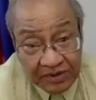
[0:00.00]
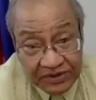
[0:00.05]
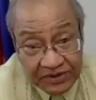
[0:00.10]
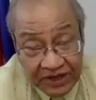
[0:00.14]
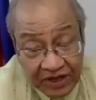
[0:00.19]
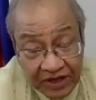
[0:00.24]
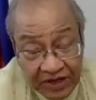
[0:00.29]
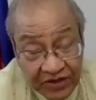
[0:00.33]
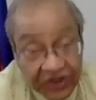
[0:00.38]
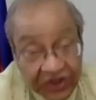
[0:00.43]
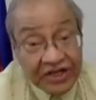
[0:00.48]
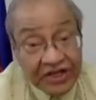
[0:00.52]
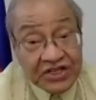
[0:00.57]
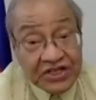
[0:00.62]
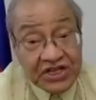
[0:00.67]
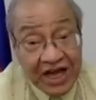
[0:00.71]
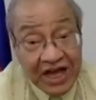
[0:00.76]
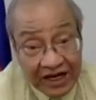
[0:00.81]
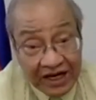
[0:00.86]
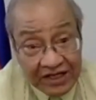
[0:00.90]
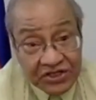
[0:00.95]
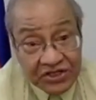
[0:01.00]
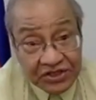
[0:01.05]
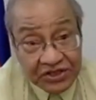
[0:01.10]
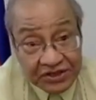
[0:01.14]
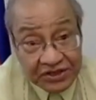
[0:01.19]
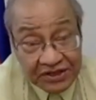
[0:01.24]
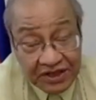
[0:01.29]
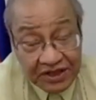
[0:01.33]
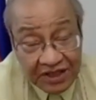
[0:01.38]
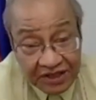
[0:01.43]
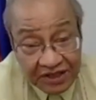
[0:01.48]
now, current
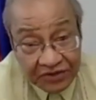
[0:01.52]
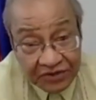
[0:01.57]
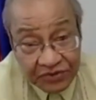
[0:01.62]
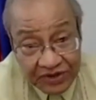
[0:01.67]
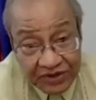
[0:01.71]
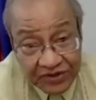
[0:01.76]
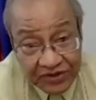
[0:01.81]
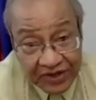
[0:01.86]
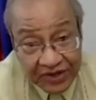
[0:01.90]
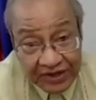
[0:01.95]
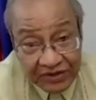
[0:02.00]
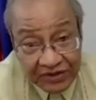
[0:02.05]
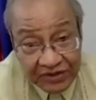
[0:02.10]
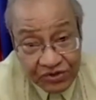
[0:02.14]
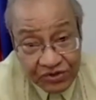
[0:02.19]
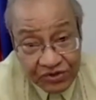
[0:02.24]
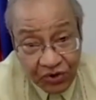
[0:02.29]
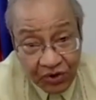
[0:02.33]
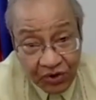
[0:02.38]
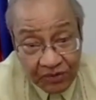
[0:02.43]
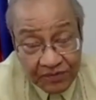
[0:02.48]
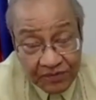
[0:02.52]
challenges that we're trying to solve.